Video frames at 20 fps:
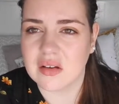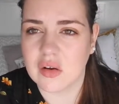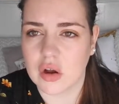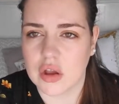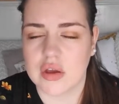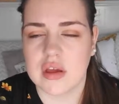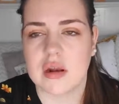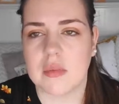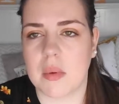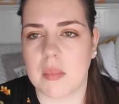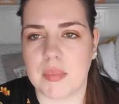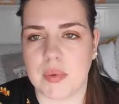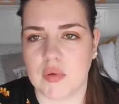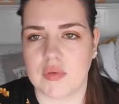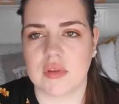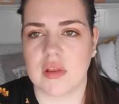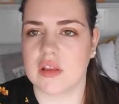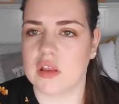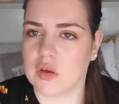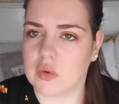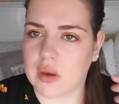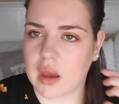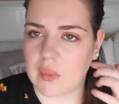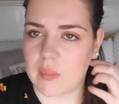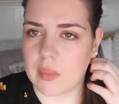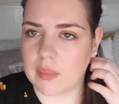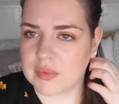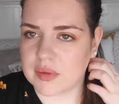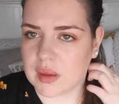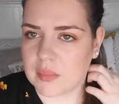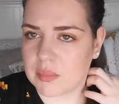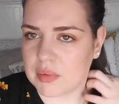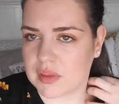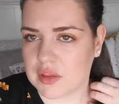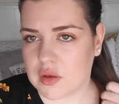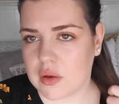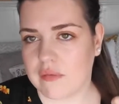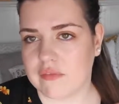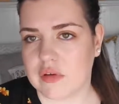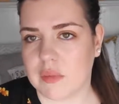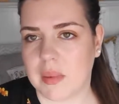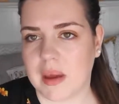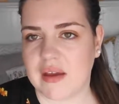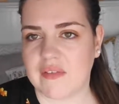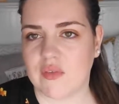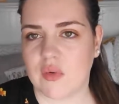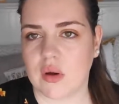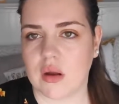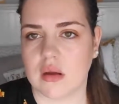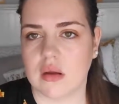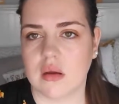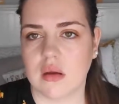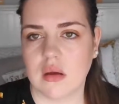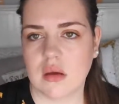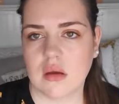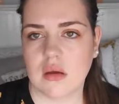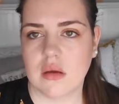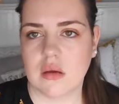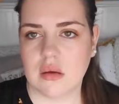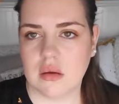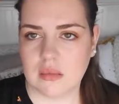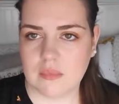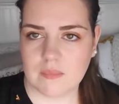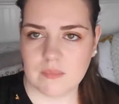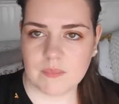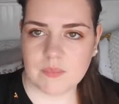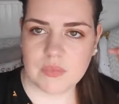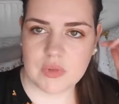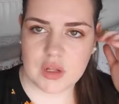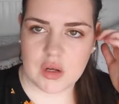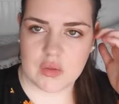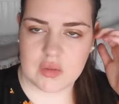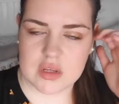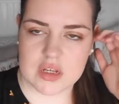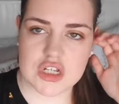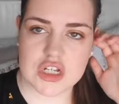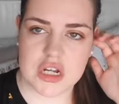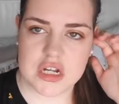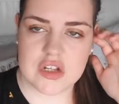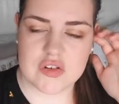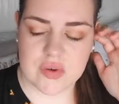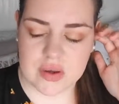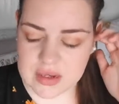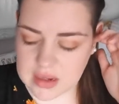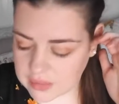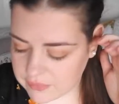Or you can get them at Boots on the UK website, but then you have to pay for, you know, the exchange rate